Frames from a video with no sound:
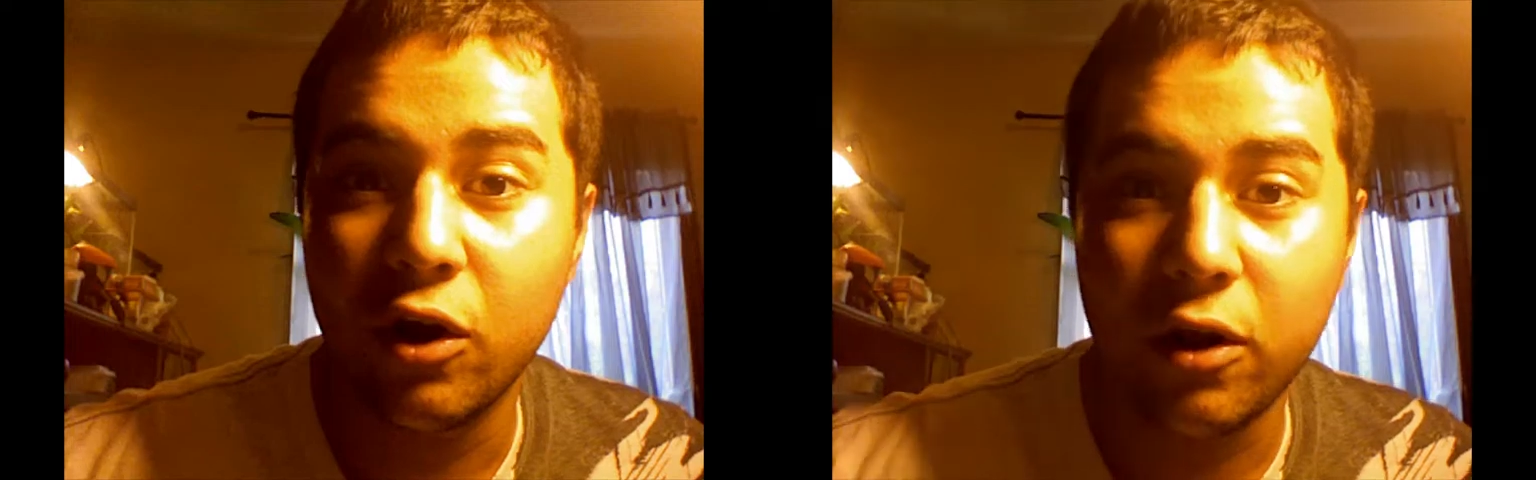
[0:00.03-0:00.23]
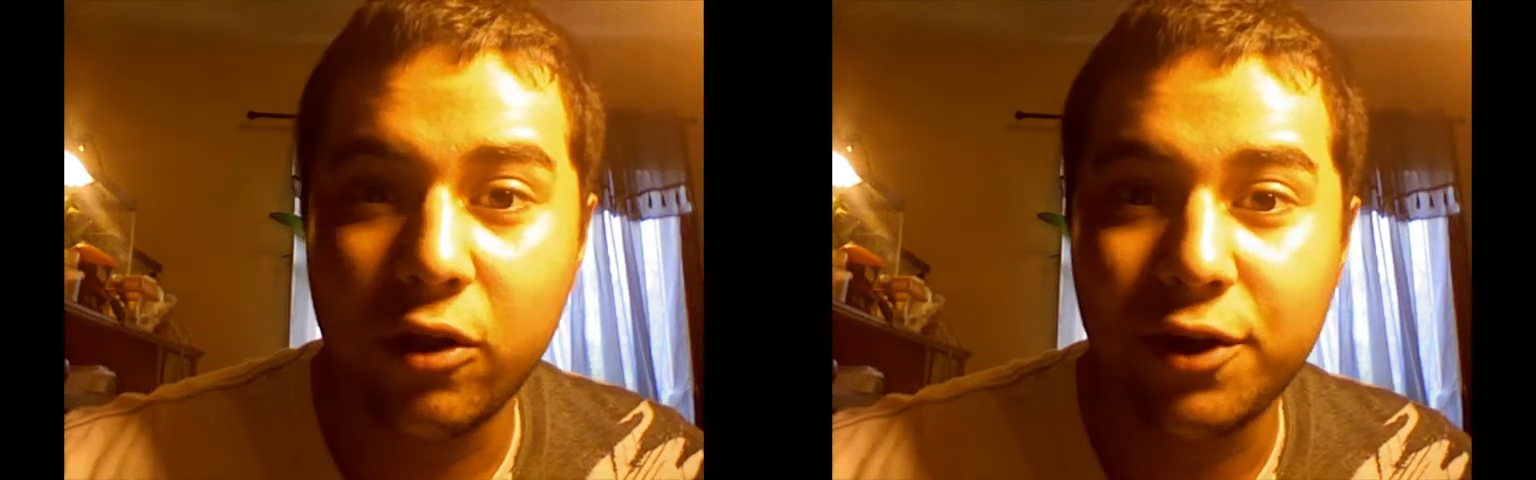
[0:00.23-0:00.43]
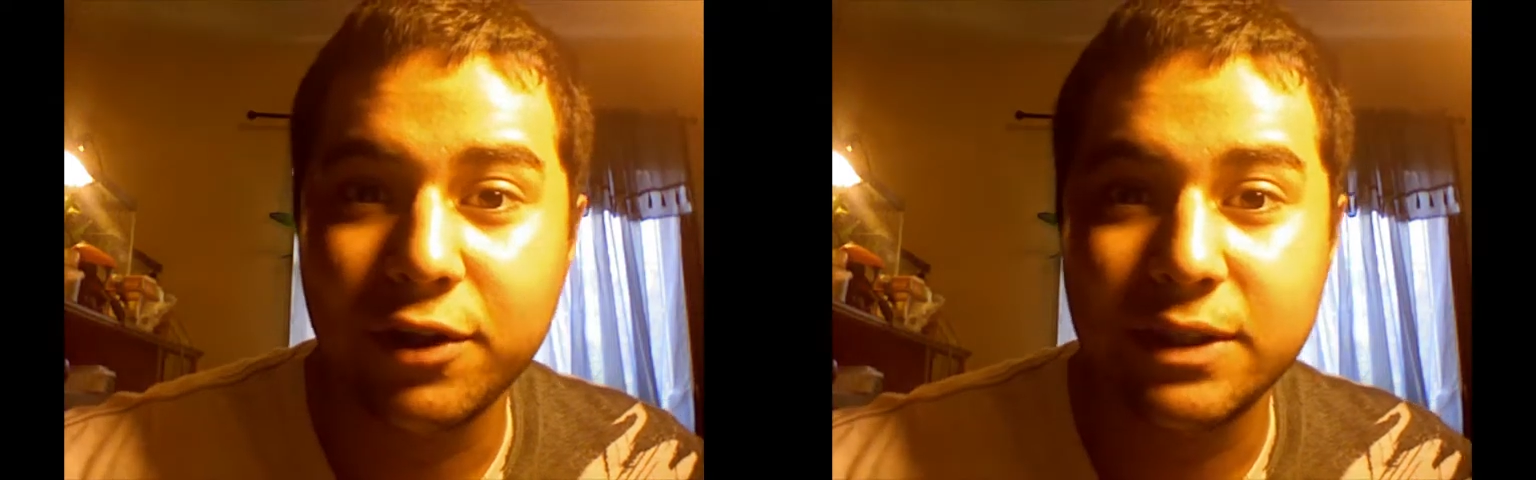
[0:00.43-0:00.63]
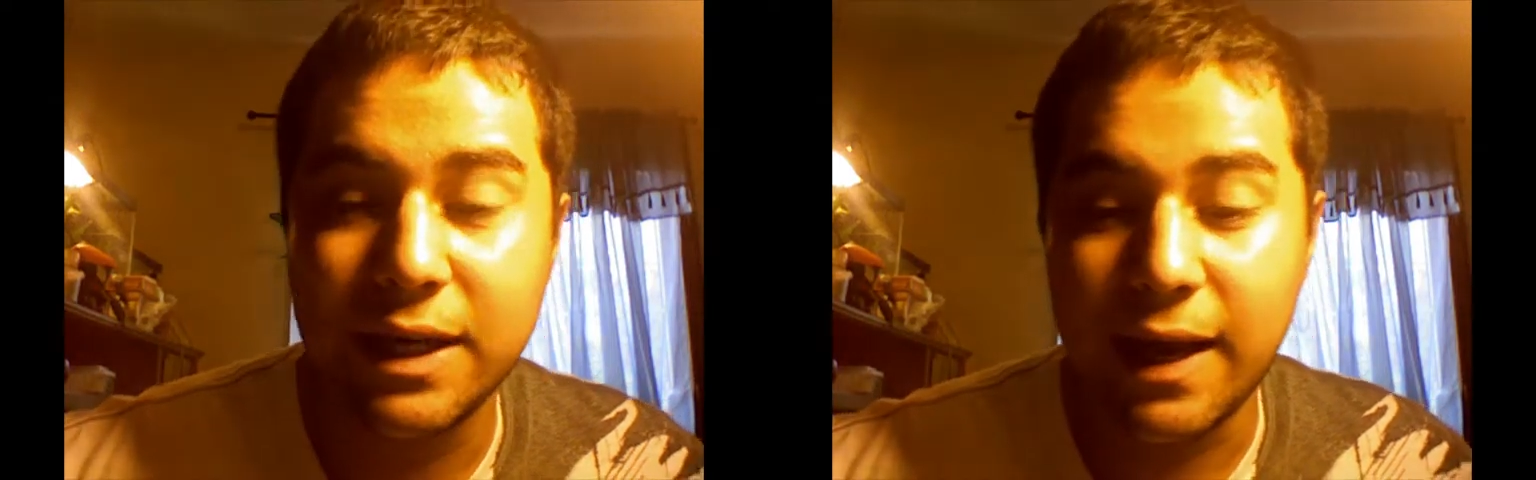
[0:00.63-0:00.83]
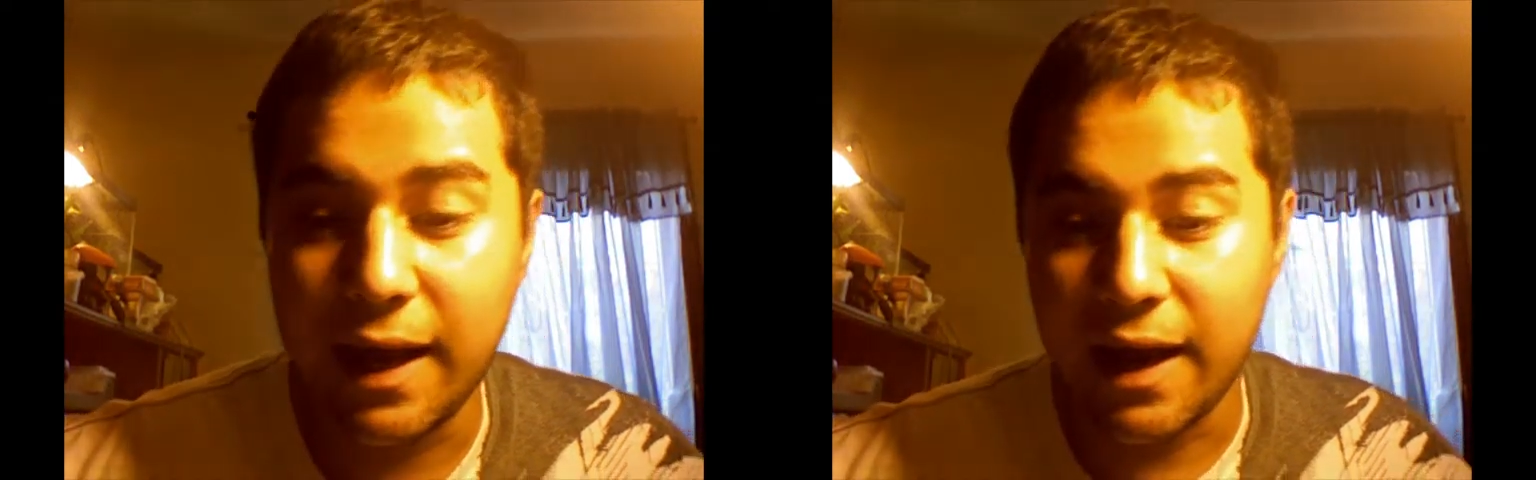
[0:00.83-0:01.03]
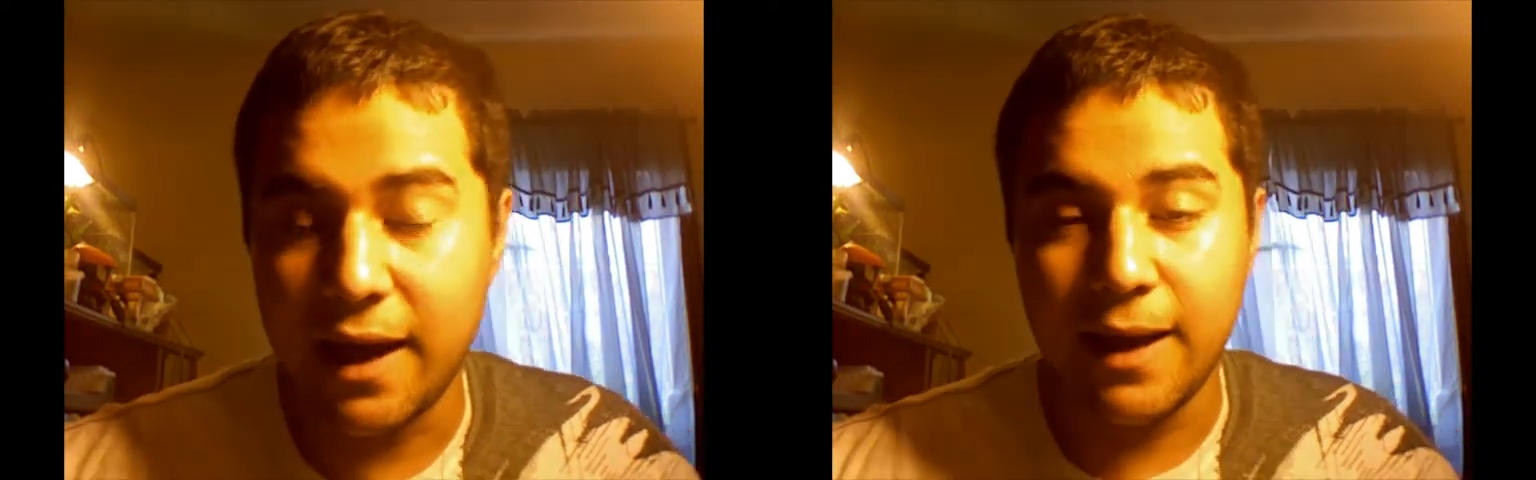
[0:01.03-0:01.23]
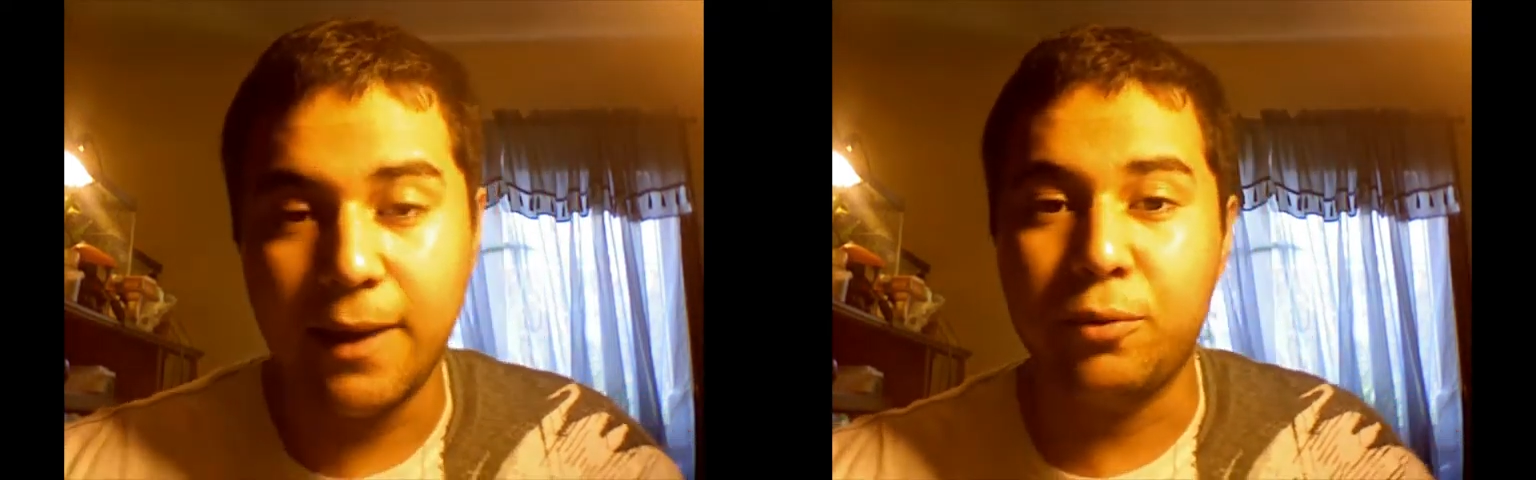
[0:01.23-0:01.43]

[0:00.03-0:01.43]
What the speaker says: Earlier today, I